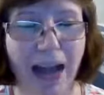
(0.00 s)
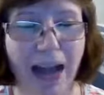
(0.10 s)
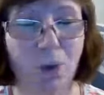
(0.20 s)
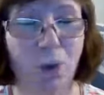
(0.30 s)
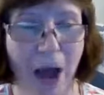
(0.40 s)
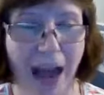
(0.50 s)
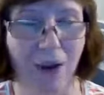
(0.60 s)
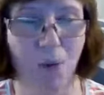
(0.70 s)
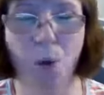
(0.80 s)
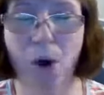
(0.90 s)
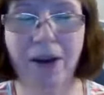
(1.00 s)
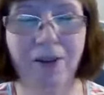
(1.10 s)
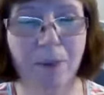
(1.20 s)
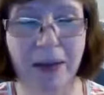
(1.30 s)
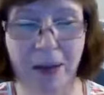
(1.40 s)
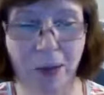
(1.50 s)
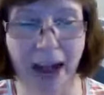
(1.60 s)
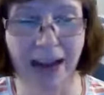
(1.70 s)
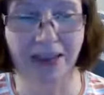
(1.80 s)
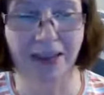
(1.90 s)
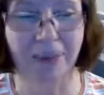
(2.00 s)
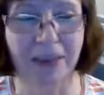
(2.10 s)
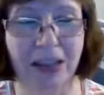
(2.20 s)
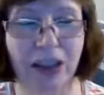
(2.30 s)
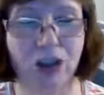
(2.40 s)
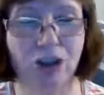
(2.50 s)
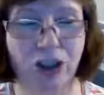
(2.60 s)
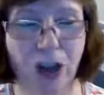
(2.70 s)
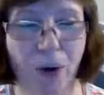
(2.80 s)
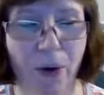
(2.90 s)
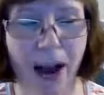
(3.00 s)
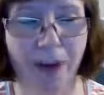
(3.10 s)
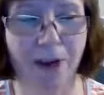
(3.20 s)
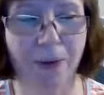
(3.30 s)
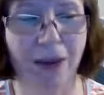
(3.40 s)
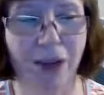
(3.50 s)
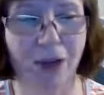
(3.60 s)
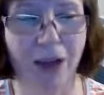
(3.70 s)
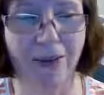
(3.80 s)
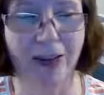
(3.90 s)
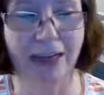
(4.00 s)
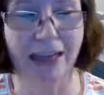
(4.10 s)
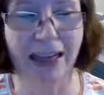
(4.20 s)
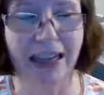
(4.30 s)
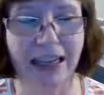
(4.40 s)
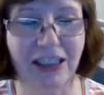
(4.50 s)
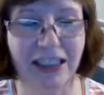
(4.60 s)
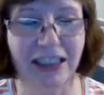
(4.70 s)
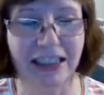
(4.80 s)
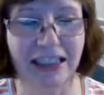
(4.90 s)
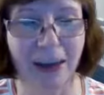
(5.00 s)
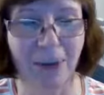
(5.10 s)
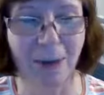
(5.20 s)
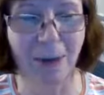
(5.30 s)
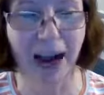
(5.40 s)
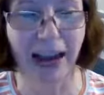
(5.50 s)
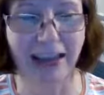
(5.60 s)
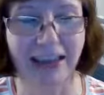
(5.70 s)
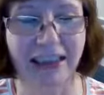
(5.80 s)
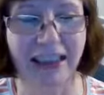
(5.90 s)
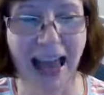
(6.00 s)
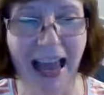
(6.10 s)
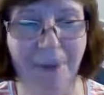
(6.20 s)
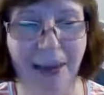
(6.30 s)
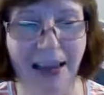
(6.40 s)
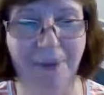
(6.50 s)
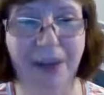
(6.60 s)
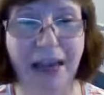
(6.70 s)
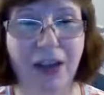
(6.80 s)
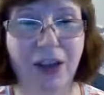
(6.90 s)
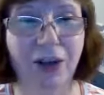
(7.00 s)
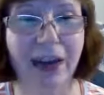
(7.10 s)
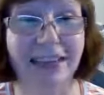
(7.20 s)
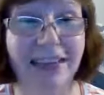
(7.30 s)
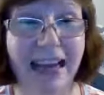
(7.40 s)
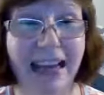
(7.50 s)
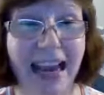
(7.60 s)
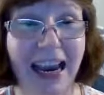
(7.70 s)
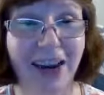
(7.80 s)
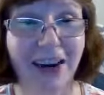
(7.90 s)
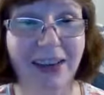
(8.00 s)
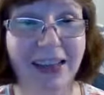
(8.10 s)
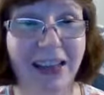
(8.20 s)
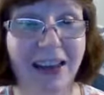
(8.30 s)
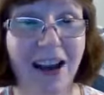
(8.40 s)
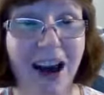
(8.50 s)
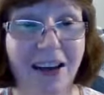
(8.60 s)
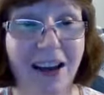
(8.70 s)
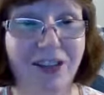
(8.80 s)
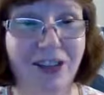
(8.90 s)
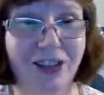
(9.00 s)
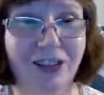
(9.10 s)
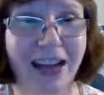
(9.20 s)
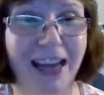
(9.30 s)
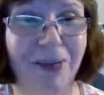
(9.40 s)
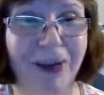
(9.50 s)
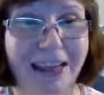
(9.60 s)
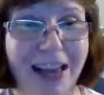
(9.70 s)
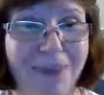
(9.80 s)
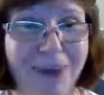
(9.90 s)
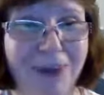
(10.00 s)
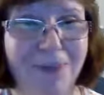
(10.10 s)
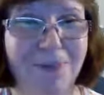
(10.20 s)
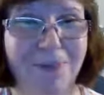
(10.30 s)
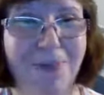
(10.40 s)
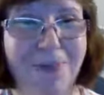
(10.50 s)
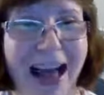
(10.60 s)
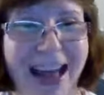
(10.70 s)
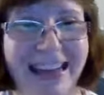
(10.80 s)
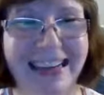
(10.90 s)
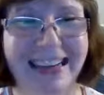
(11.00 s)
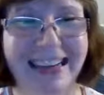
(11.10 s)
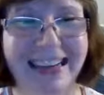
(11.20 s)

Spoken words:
as a way, one of the many ways that you show how very much you love us. In Jesus' name we pray. Amen. You guys take care. God loves you, and we love you. Bye-bye.